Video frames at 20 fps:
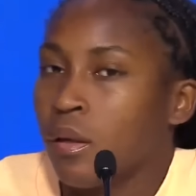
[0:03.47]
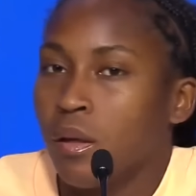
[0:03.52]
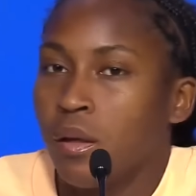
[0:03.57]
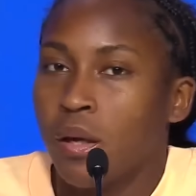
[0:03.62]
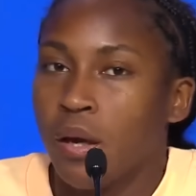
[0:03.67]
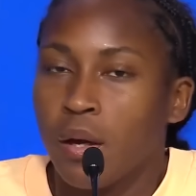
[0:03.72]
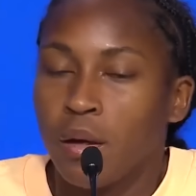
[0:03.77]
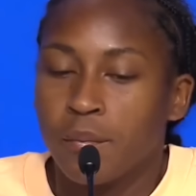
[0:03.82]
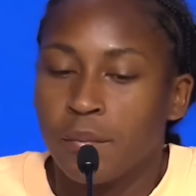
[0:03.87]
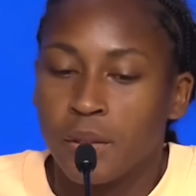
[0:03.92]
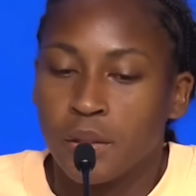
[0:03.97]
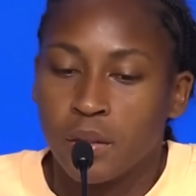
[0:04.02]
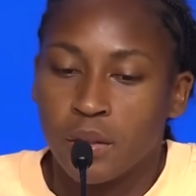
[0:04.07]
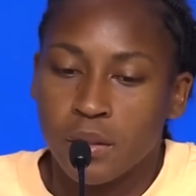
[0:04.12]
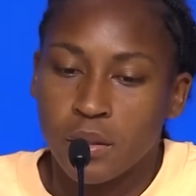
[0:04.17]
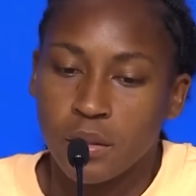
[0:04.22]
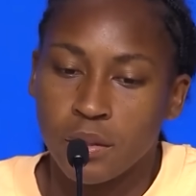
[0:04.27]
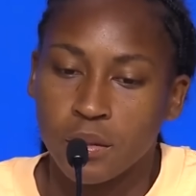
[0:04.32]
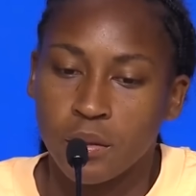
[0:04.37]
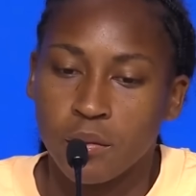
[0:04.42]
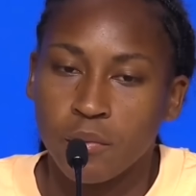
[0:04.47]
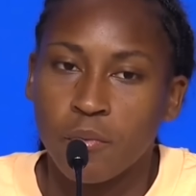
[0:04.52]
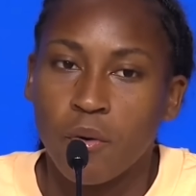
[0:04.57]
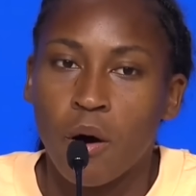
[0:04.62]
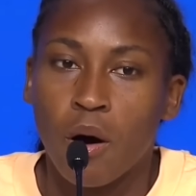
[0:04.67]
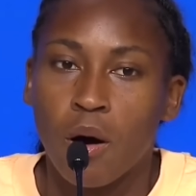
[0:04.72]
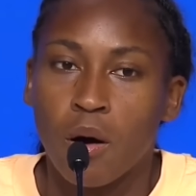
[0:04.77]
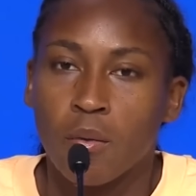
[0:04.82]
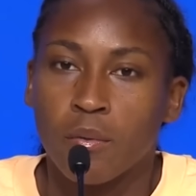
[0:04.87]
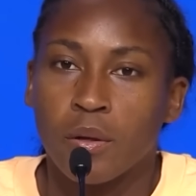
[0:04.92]
Yeah, I mean, I
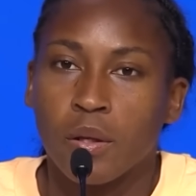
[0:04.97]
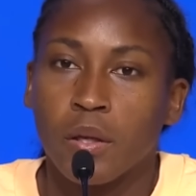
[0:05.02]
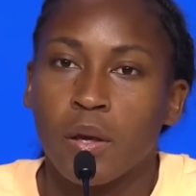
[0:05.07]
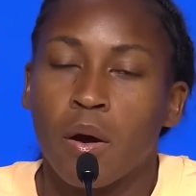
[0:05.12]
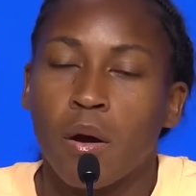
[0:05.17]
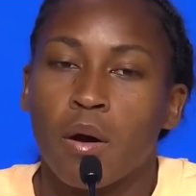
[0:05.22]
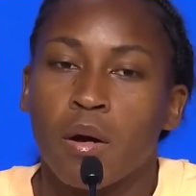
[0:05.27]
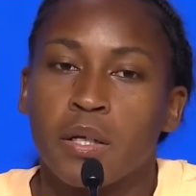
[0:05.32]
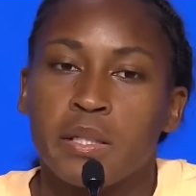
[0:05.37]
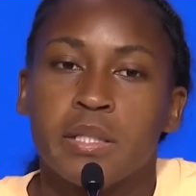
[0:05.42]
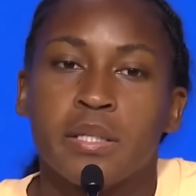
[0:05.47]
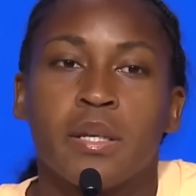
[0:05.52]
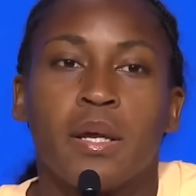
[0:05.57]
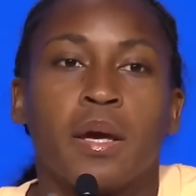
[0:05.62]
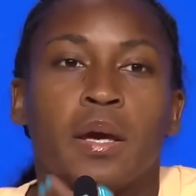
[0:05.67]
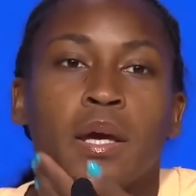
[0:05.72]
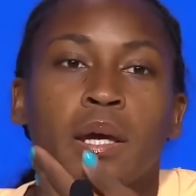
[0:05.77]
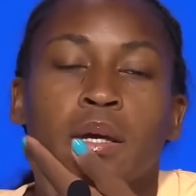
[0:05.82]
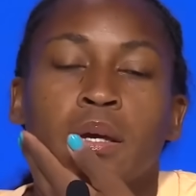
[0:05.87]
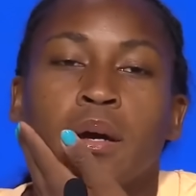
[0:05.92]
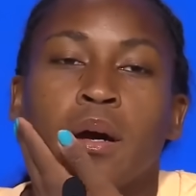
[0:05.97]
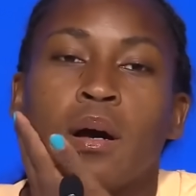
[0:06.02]
fought really hard today.